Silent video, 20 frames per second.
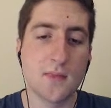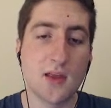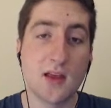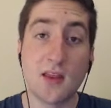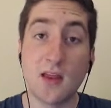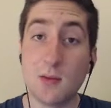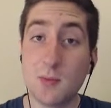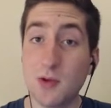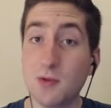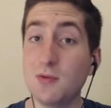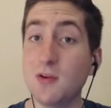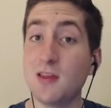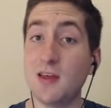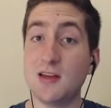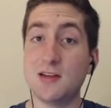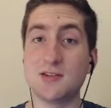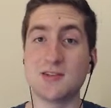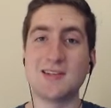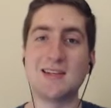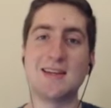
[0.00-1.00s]
That'll be really
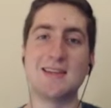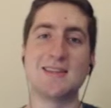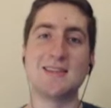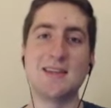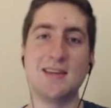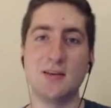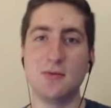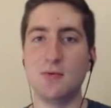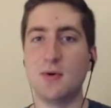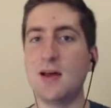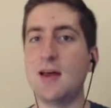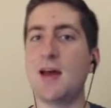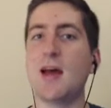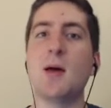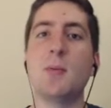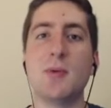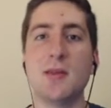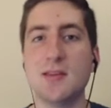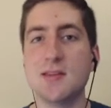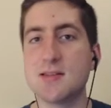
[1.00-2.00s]
interesting to see what
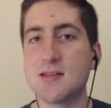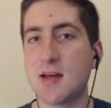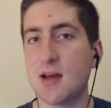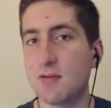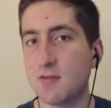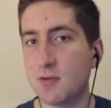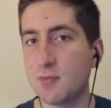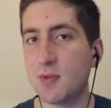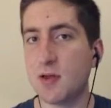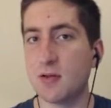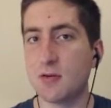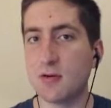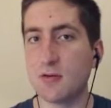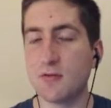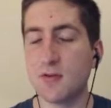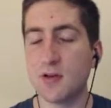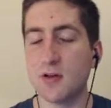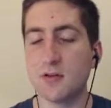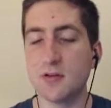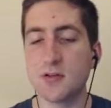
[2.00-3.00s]
happens after Pelennor
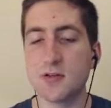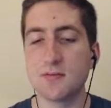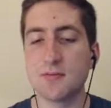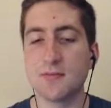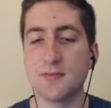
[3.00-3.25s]
Fields.